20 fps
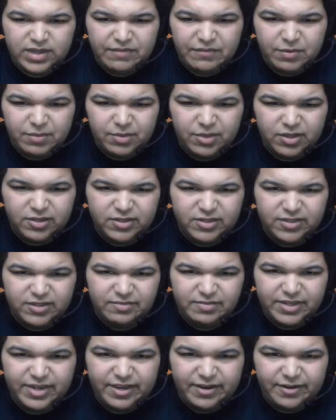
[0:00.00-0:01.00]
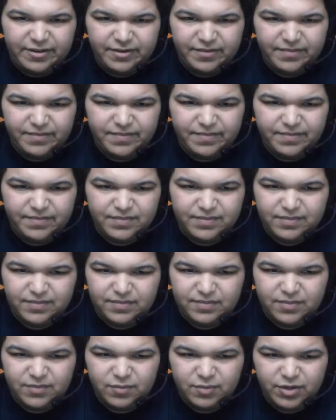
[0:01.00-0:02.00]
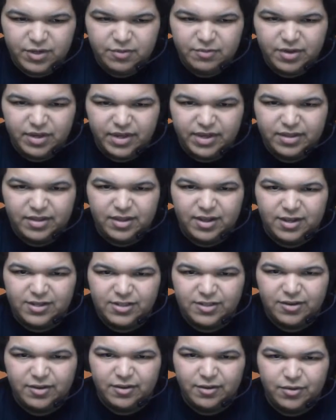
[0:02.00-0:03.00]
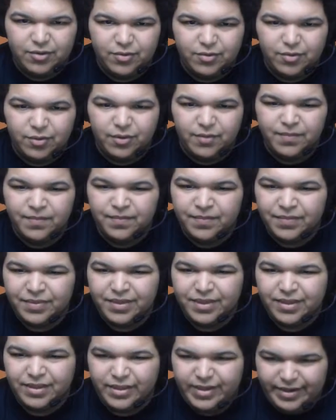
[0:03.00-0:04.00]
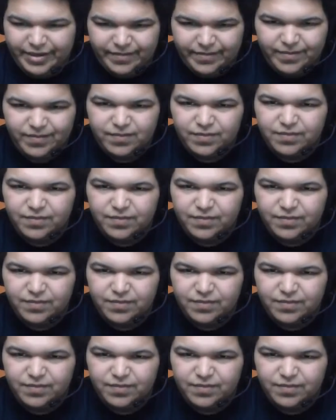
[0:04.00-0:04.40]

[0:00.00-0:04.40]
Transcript: Saffron belongs to Team Howden. What do you want? Get lost. Oh, cool. Lit.